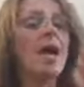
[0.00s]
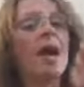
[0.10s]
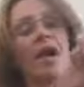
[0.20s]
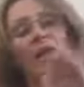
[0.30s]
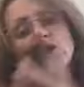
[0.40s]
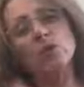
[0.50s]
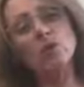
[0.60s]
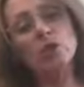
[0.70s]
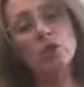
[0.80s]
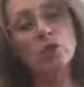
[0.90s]
I
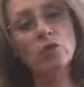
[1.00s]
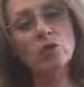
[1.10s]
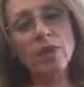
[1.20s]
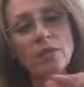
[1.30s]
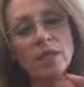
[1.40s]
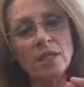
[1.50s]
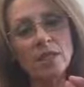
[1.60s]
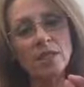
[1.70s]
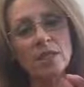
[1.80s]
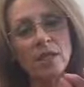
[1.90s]
use 2 drops of
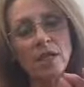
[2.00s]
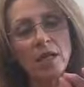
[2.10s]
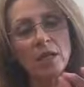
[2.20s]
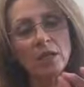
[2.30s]
this in